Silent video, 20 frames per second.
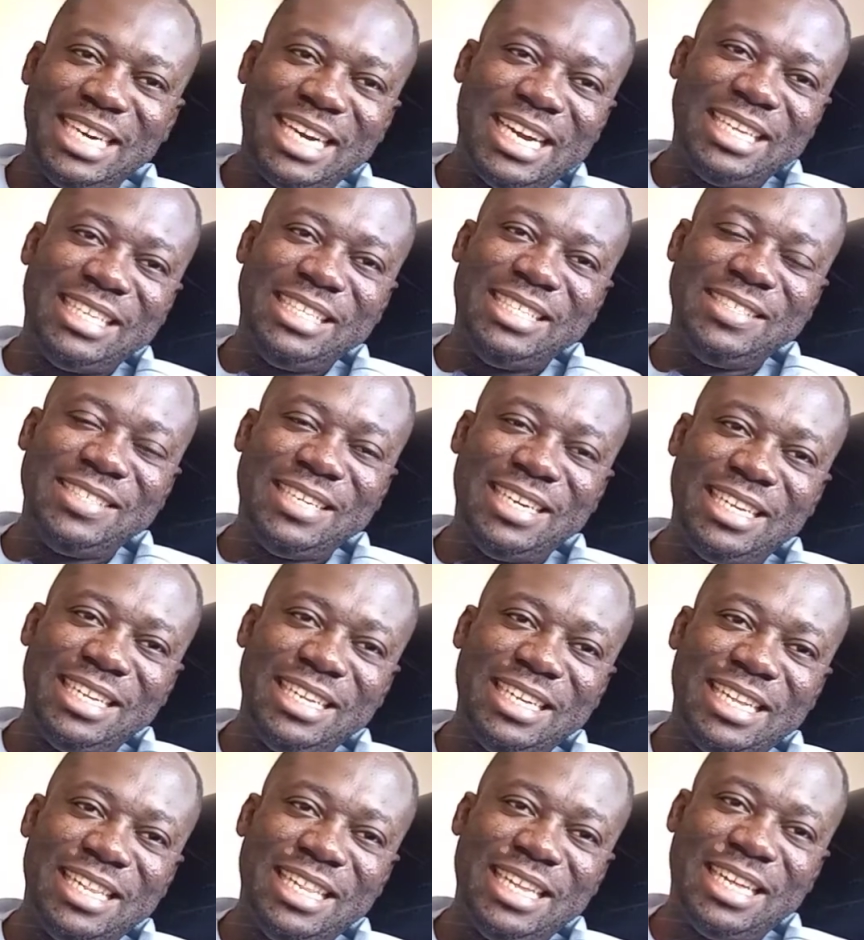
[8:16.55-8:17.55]
Catch you
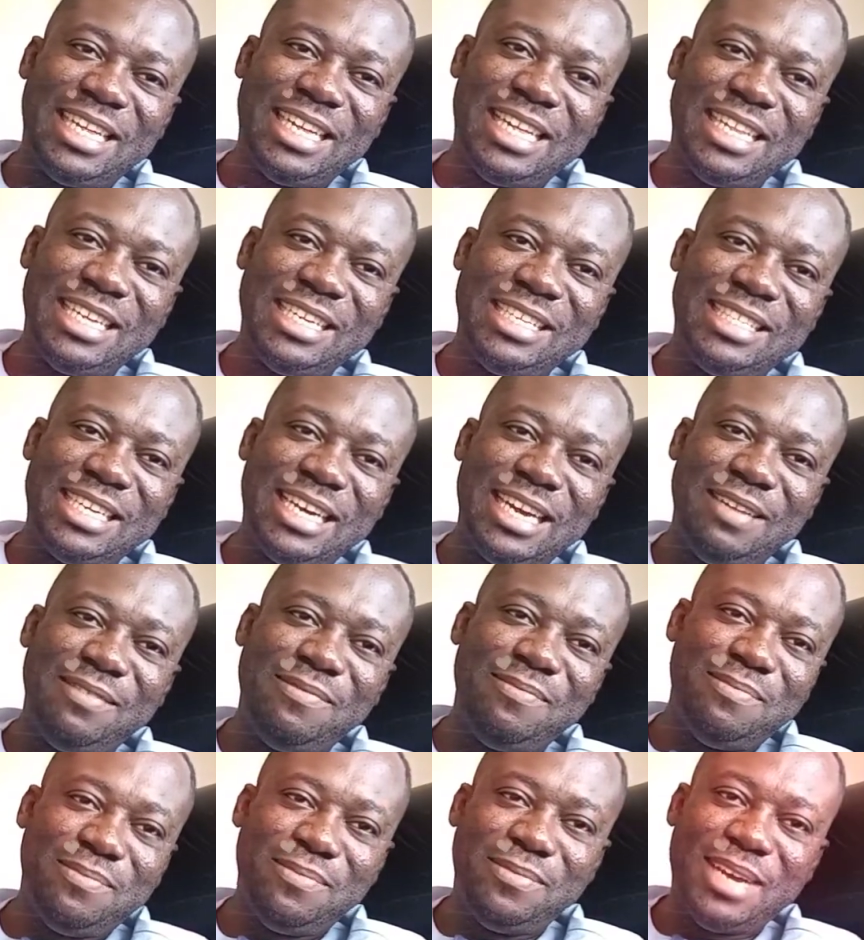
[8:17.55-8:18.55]
on the other side.
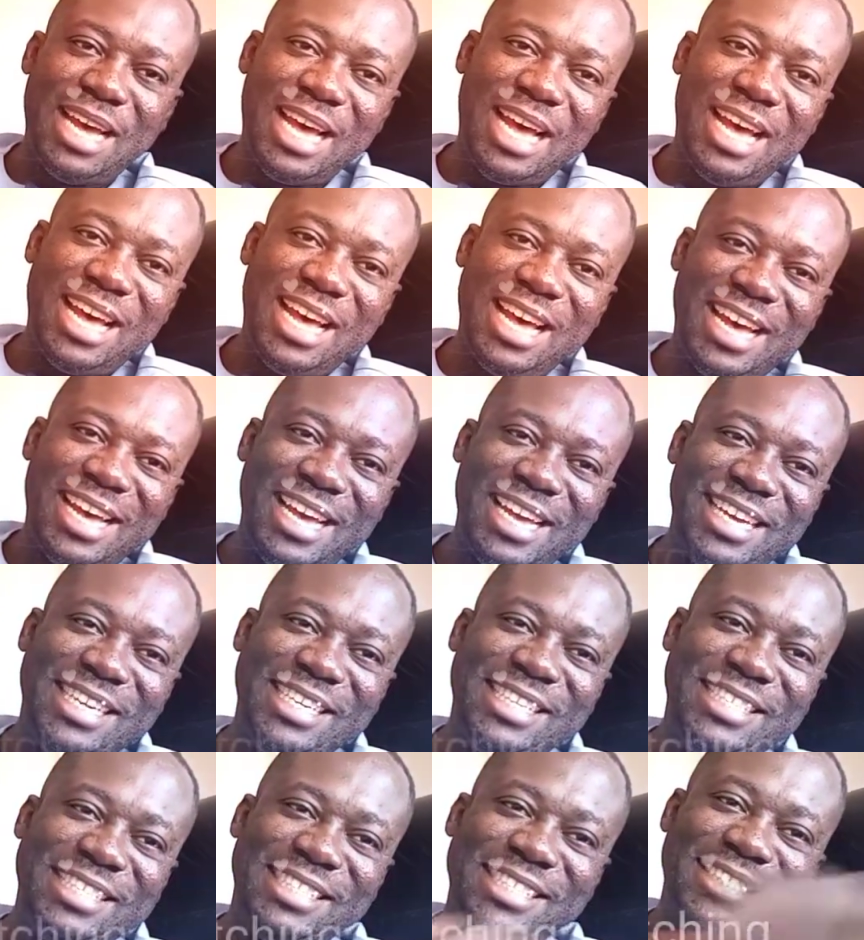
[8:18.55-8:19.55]

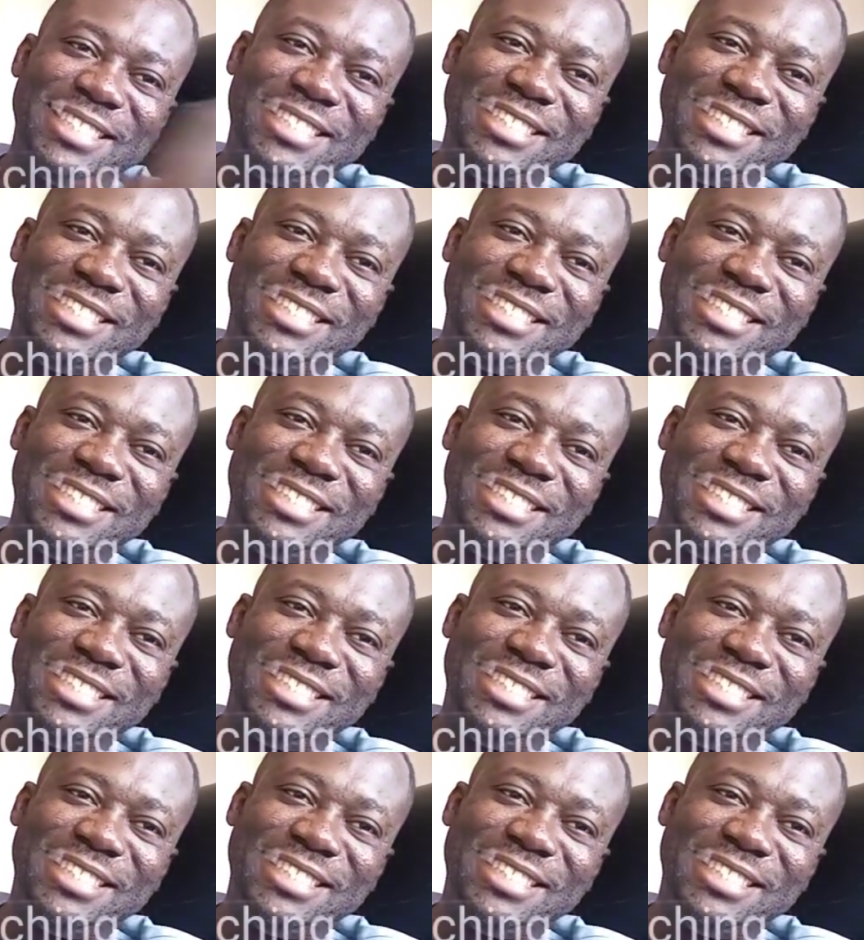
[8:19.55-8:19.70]
Bye.